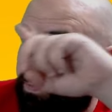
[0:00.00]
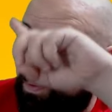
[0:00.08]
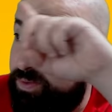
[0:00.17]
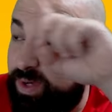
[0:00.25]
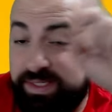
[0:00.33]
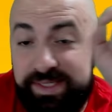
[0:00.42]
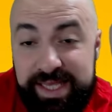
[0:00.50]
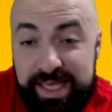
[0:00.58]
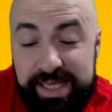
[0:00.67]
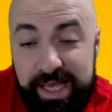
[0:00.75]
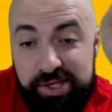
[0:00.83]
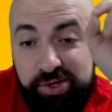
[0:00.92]
if you want. Scan
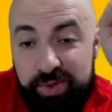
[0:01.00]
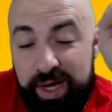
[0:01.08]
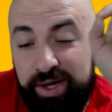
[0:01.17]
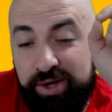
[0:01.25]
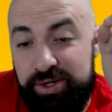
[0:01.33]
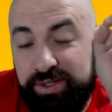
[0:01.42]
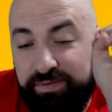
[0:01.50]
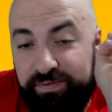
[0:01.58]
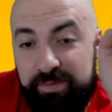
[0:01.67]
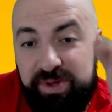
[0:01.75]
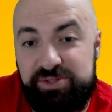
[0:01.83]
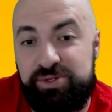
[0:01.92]
that Q R code
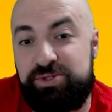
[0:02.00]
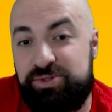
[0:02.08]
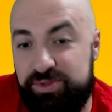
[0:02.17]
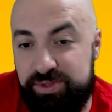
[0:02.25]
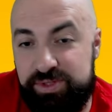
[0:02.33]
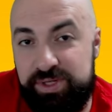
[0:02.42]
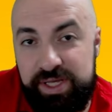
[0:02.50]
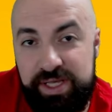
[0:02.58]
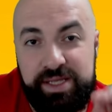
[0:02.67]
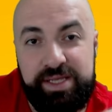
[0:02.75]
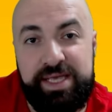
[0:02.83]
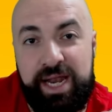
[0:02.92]
for my socials.
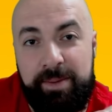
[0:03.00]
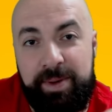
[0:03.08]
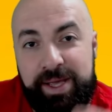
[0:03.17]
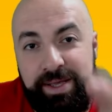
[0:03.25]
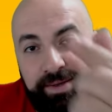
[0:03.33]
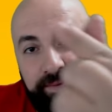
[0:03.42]
Yalla, bye.